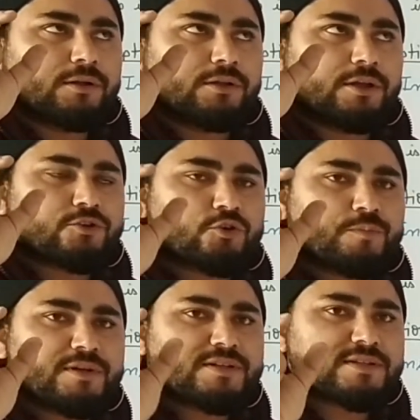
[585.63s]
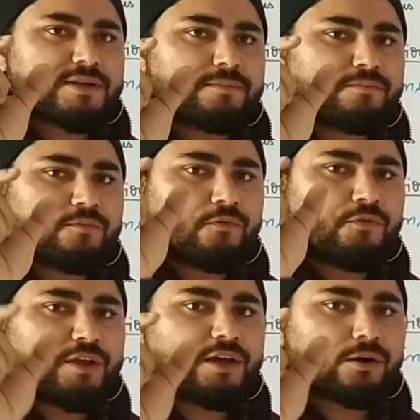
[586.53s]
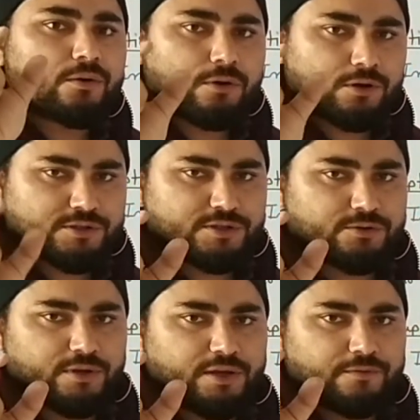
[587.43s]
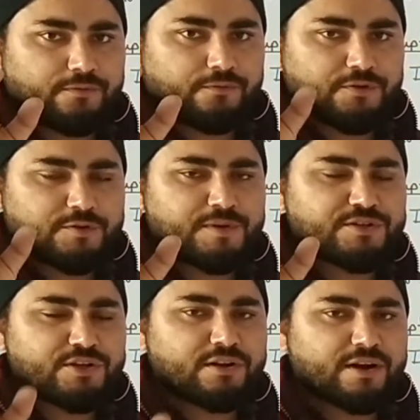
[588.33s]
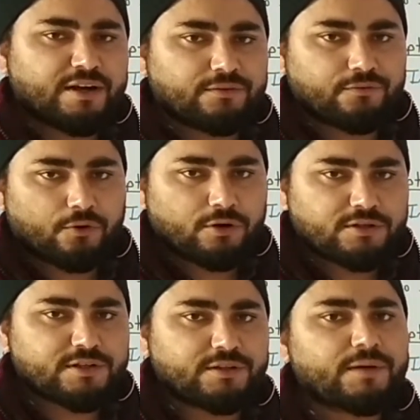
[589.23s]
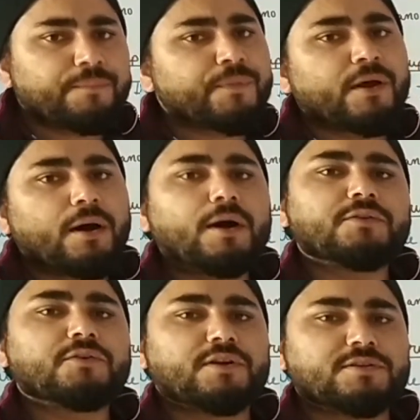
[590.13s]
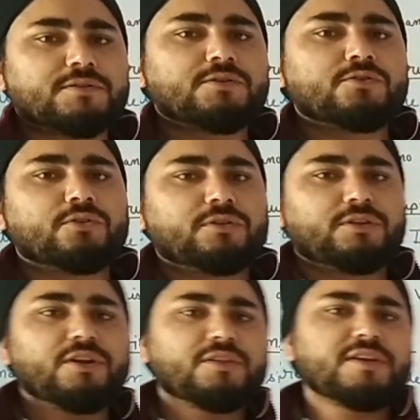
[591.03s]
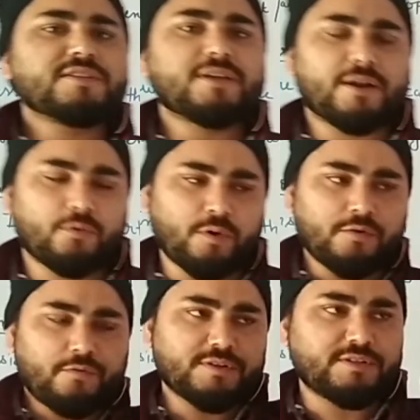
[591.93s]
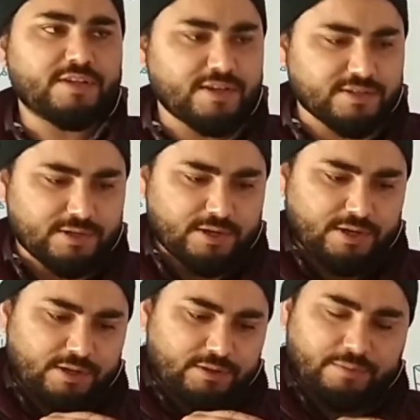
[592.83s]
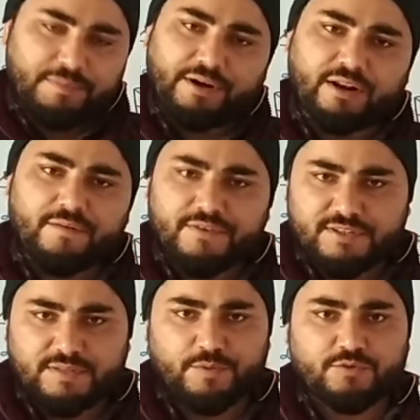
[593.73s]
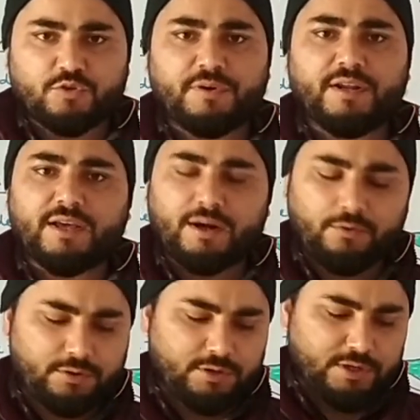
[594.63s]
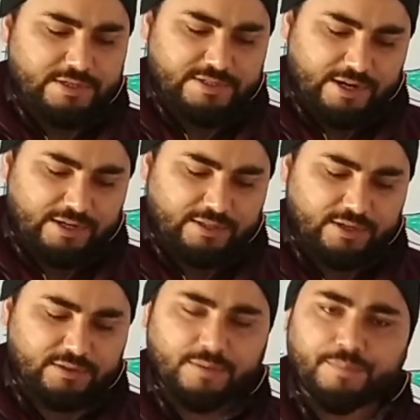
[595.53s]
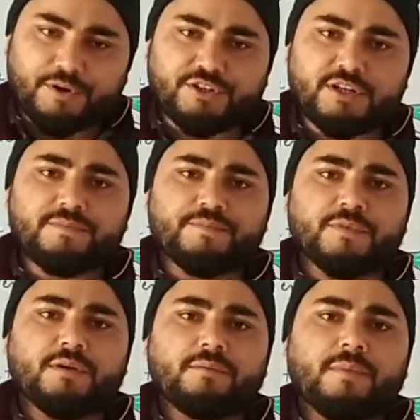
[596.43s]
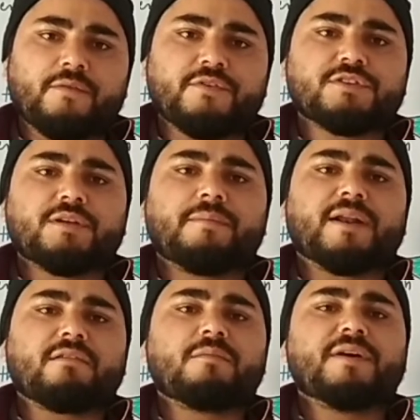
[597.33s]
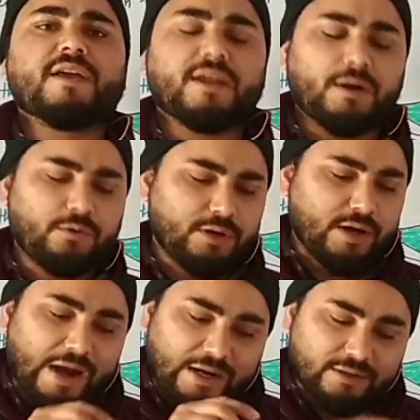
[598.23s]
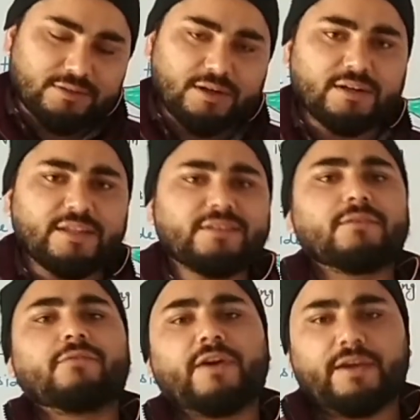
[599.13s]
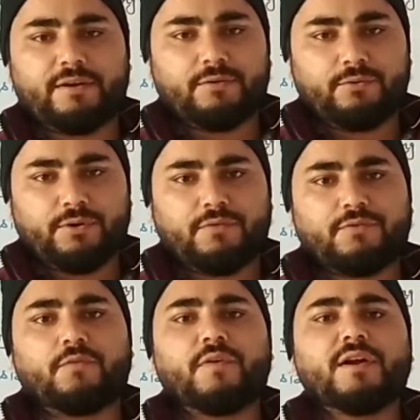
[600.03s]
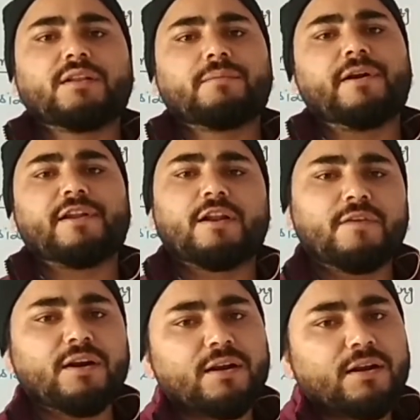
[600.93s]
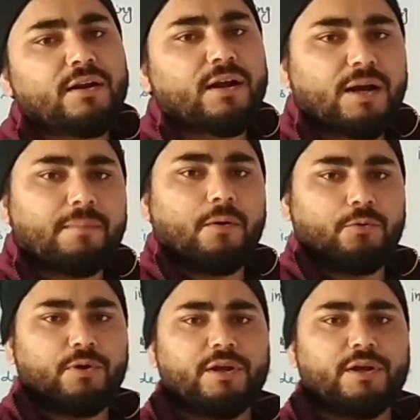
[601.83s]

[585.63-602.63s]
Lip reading: there should be some weaker rocks, okay, which may generate the faults in the earth crust. So three things are required. First thing is the material which is supposed to be taken out. Second thing, the pressure by which the material will be taken out. And the third thing, the way, okay, from where the material will come out.